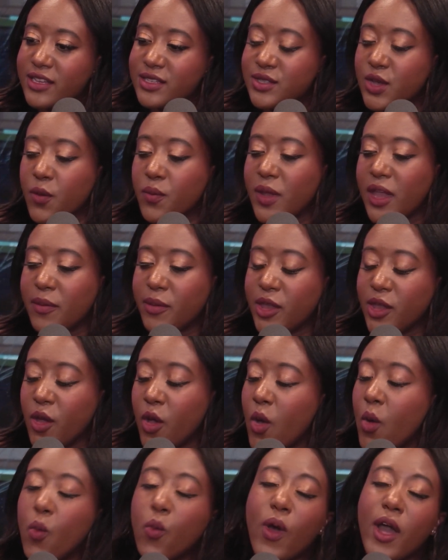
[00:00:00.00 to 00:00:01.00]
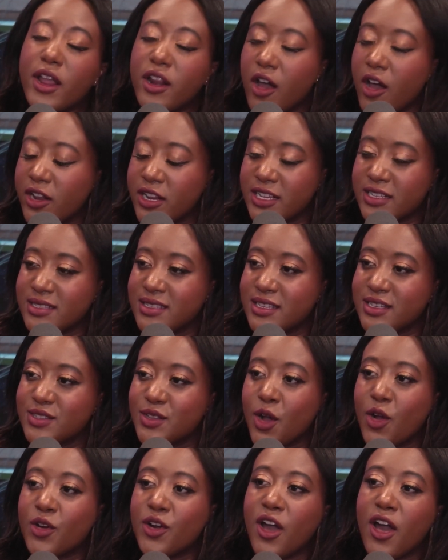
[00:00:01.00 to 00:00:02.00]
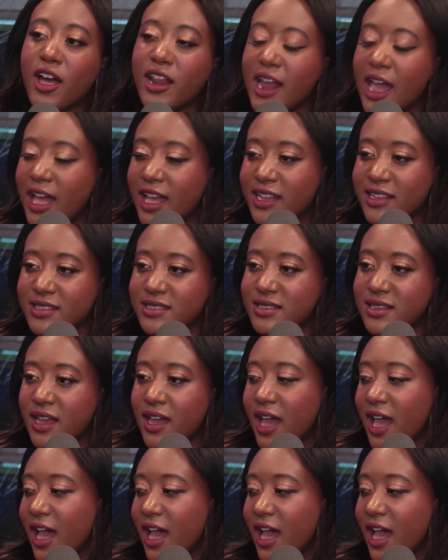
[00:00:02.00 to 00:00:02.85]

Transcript: So maybe white audiences are not as